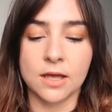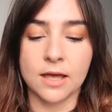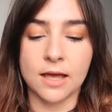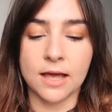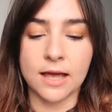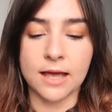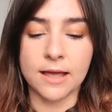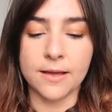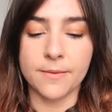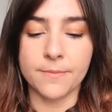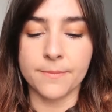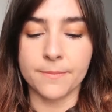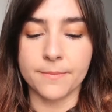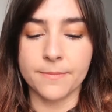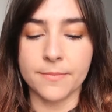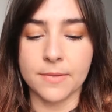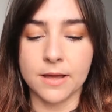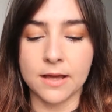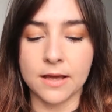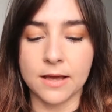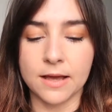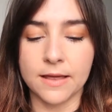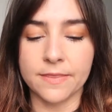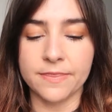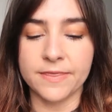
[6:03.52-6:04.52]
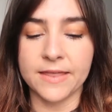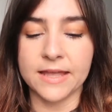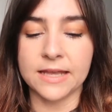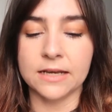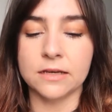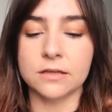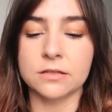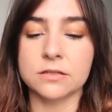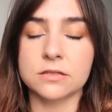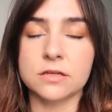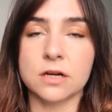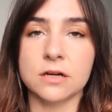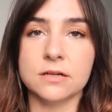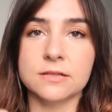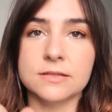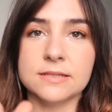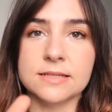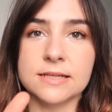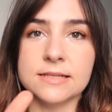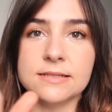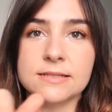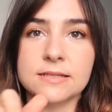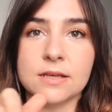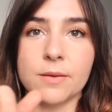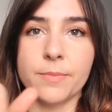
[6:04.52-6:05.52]
And then it turns
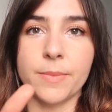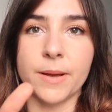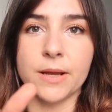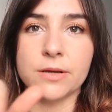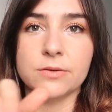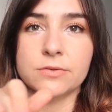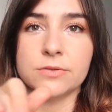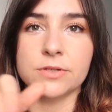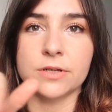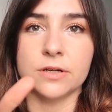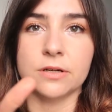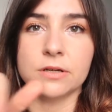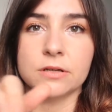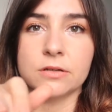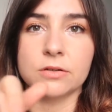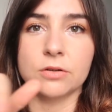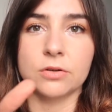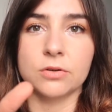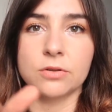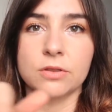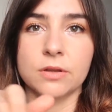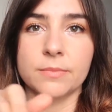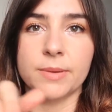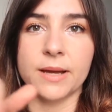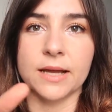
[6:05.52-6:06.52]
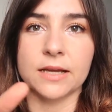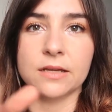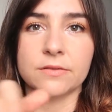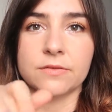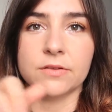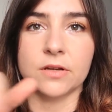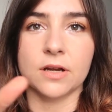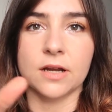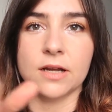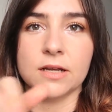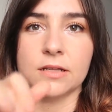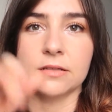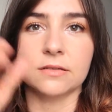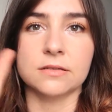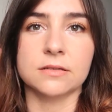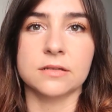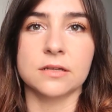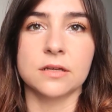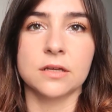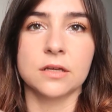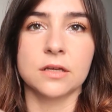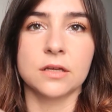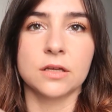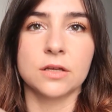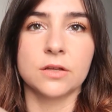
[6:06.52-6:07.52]
into powder on the back of your hand.
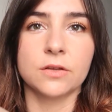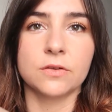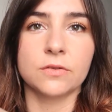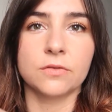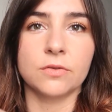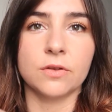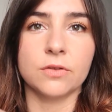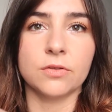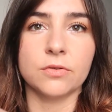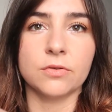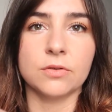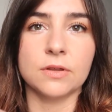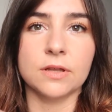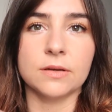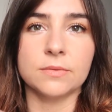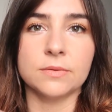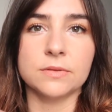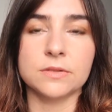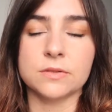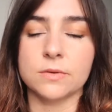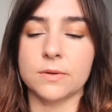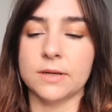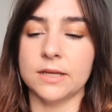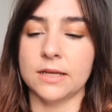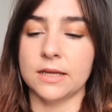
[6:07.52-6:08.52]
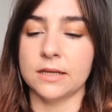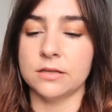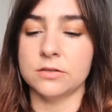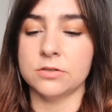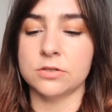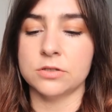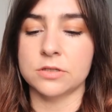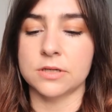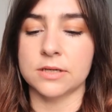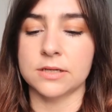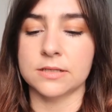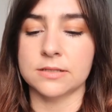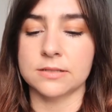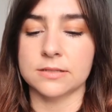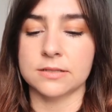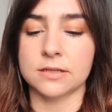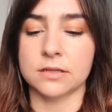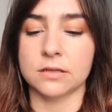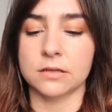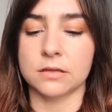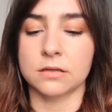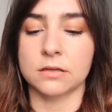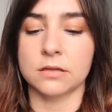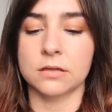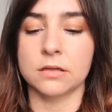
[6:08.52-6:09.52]
So I thought that was quite
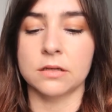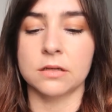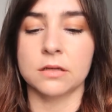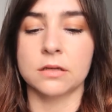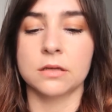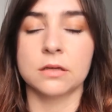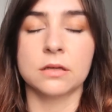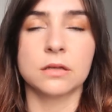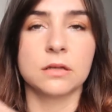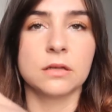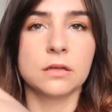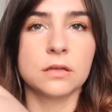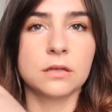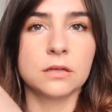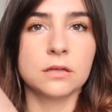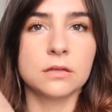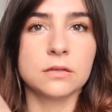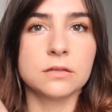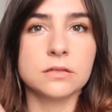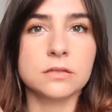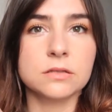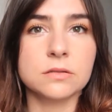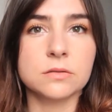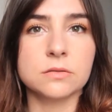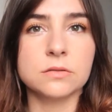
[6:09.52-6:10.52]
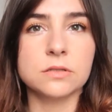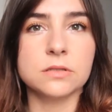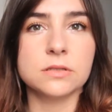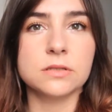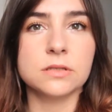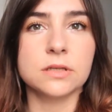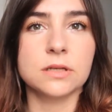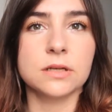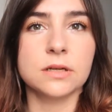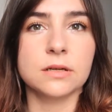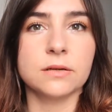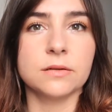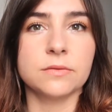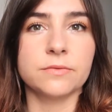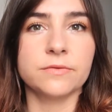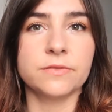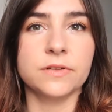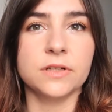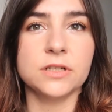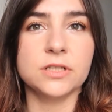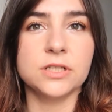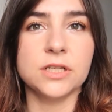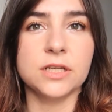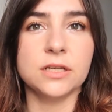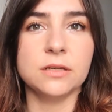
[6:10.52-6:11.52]
interesting. It's just like a
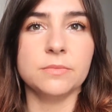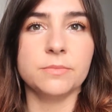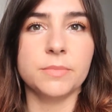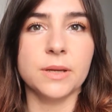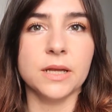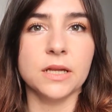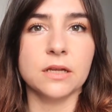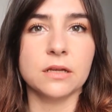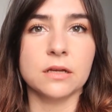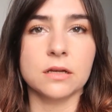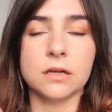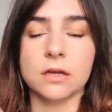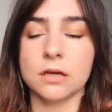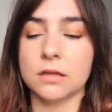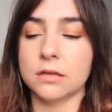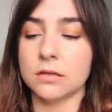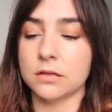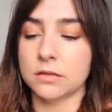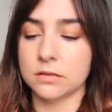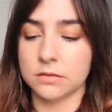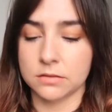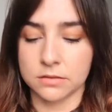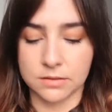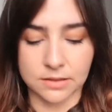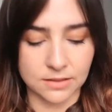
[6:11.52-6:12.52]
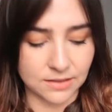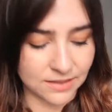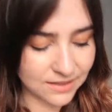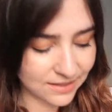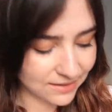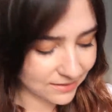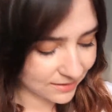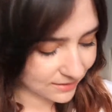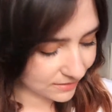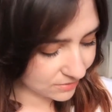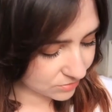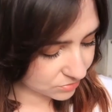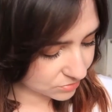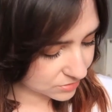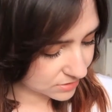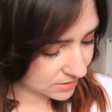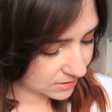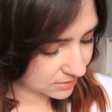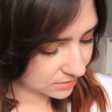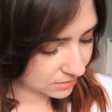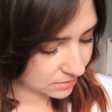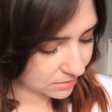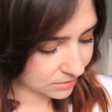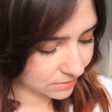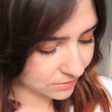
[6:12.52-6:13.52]
flushy pink colour. I like those
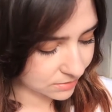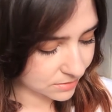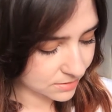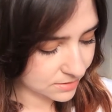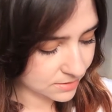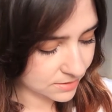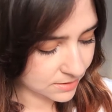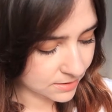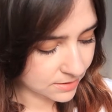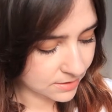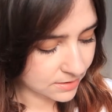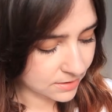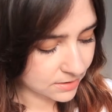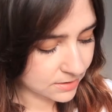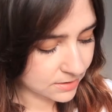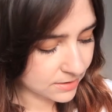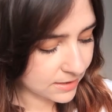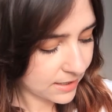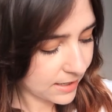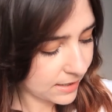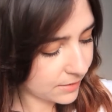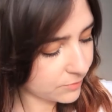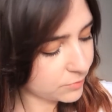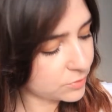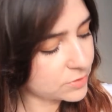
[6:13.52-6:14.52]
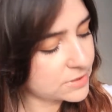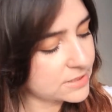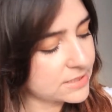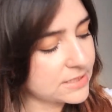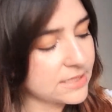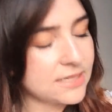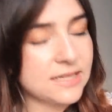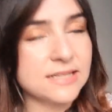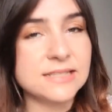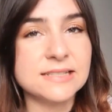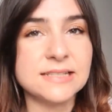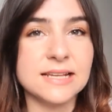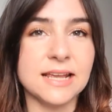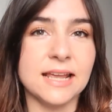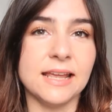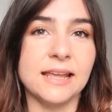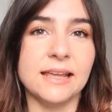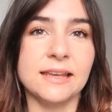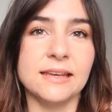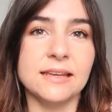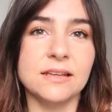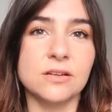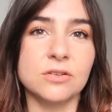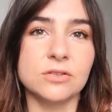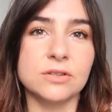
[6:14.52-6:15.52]
kind of colours. I would say it's
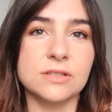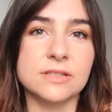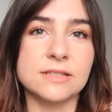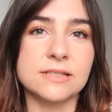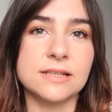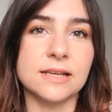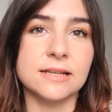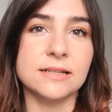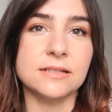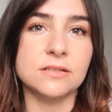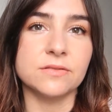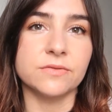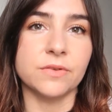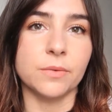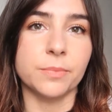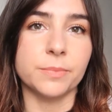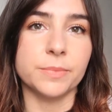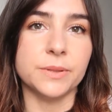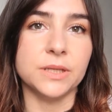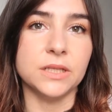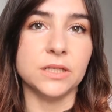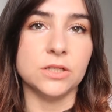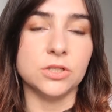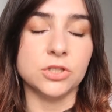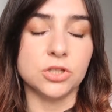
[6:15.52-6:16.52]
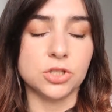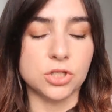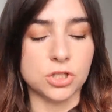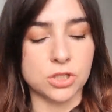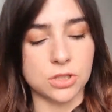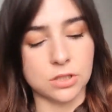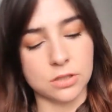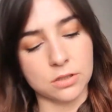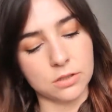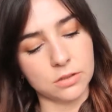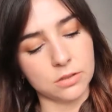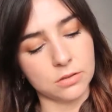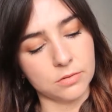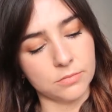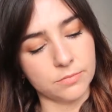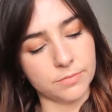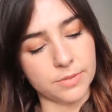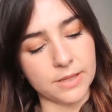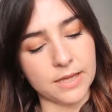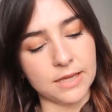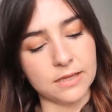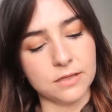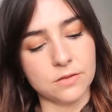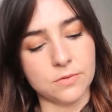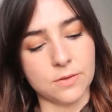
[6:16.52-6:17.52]
erring on the side of a peach,
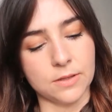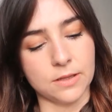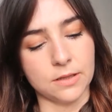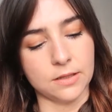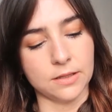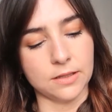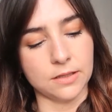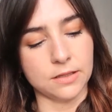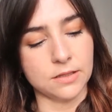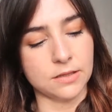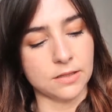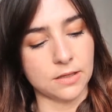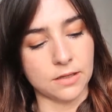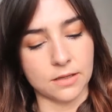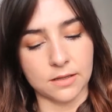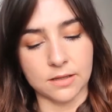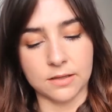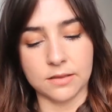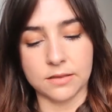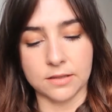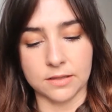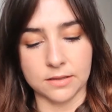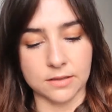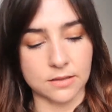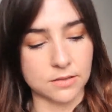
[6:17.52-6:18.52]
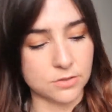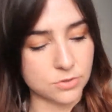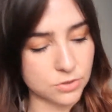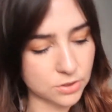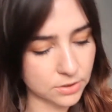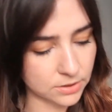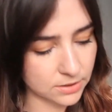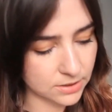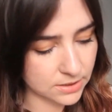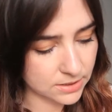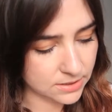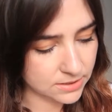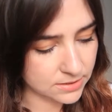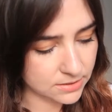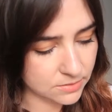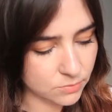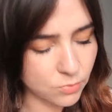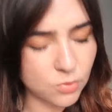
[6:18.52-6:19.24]
but I quite like that. I think that's really nice.